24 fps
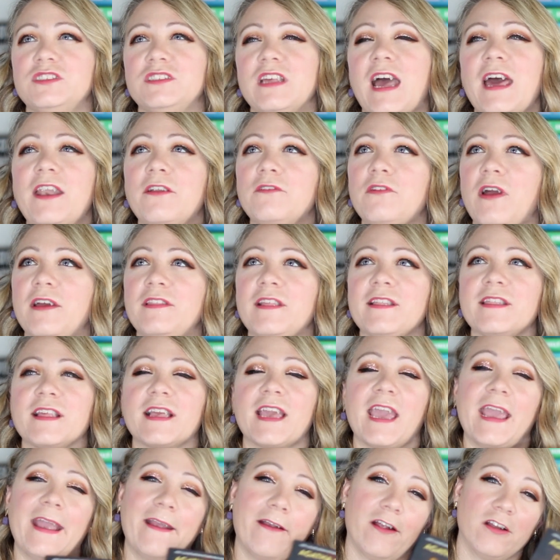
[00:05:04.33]
I don't know, I think the
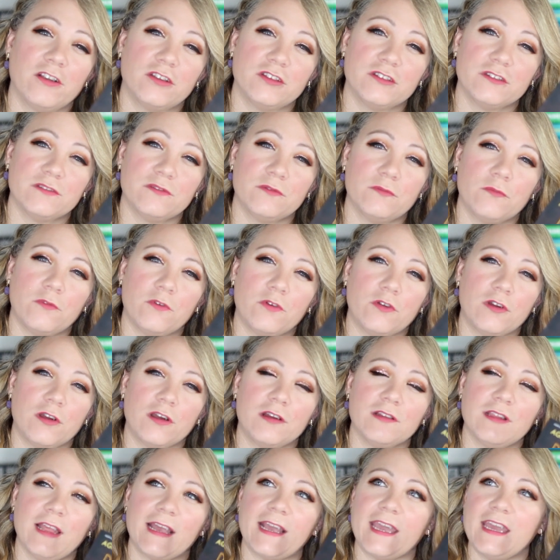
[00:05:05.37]
characters are
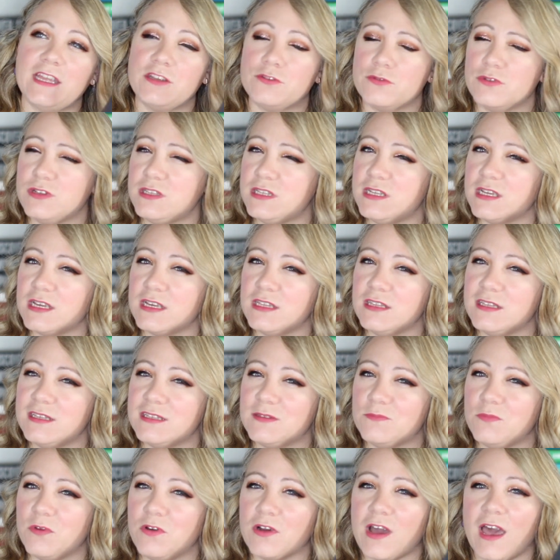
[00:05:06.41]
more like interesting in
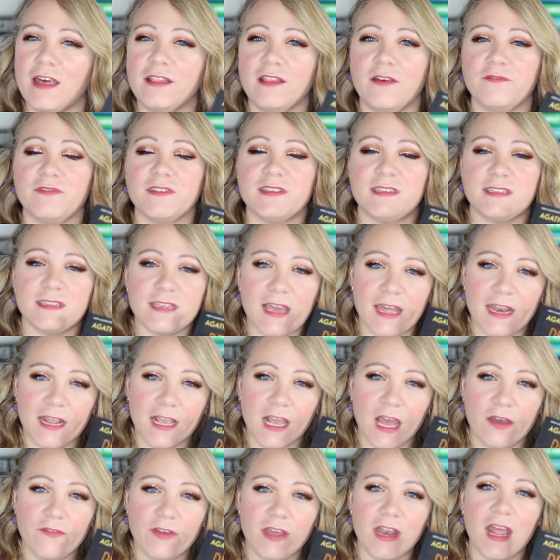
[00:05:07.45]
this book. I love the
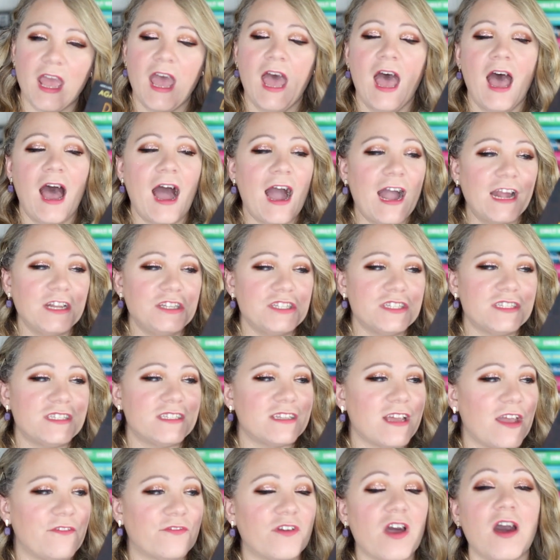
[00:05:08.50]
setting of it. I
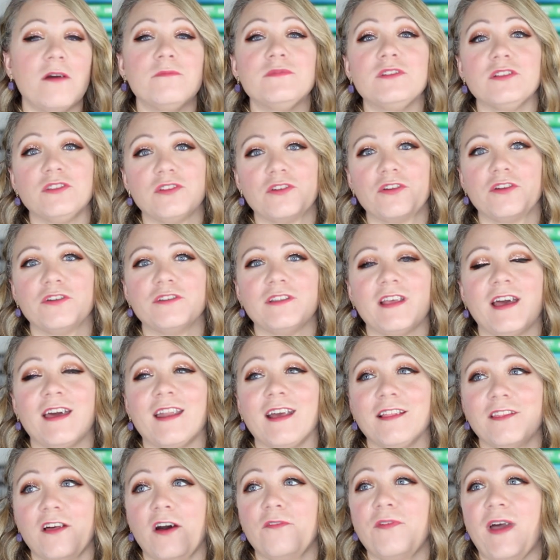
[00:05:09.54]
just have come to learn that
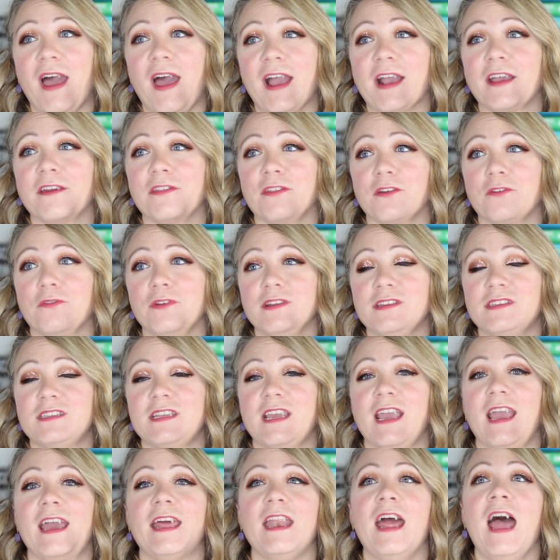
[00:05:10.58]
I love Agatha
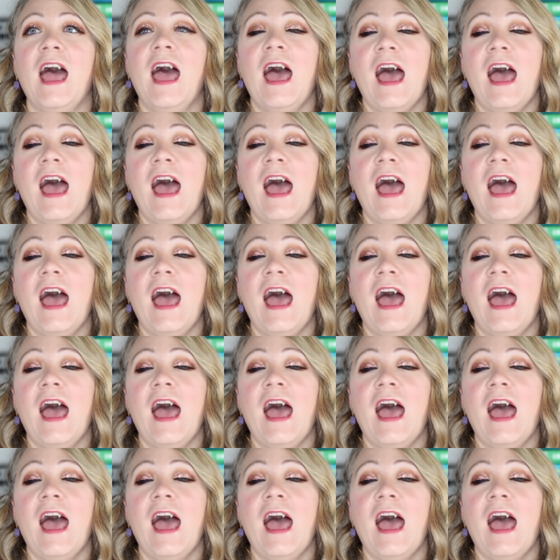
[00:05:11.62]
Christie, and